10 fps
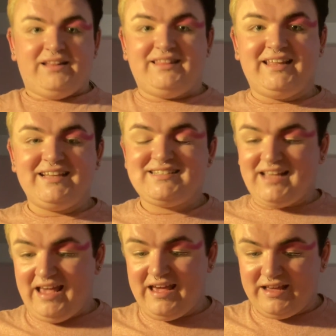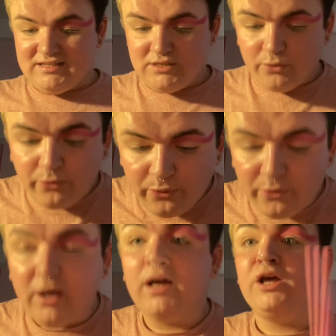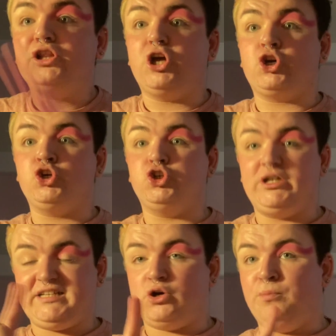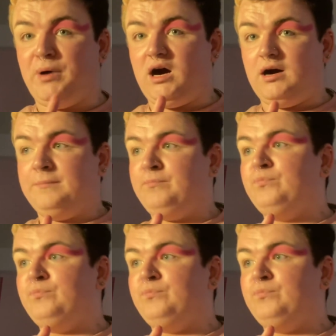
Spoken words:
this is the critical part.